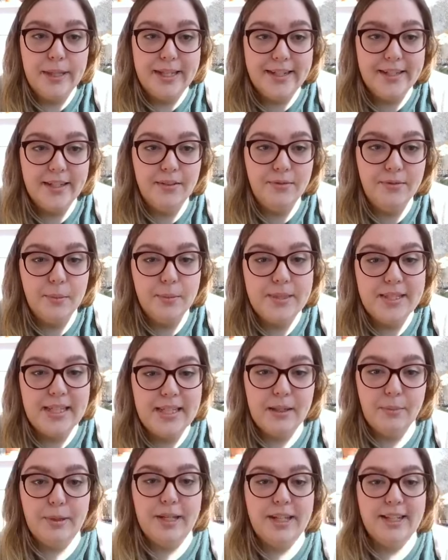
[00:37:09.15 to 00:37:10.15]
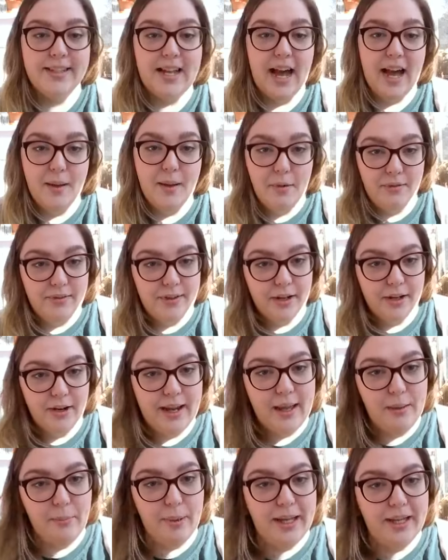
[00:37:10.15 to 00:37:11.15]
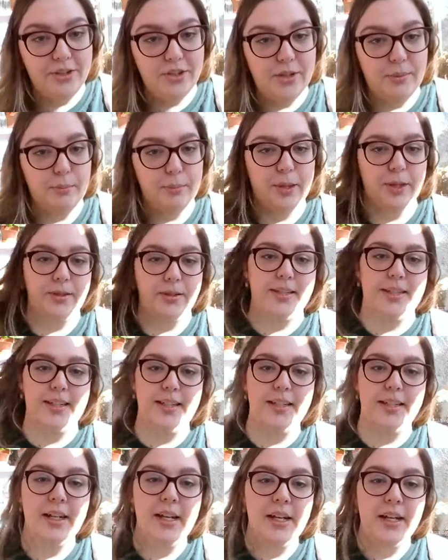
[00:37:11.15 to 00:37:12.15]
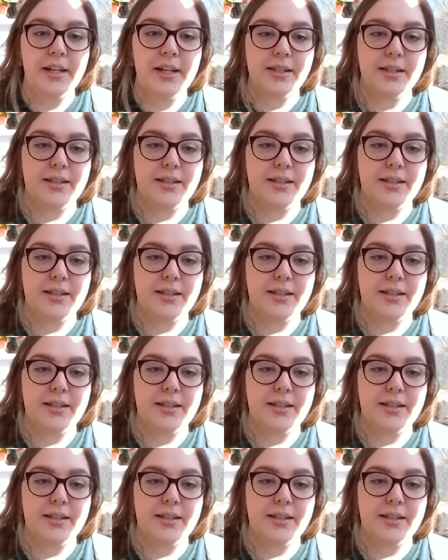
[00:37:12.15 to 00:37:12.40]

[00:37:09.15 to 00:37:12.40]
planted from seed because I'm a very impatient person.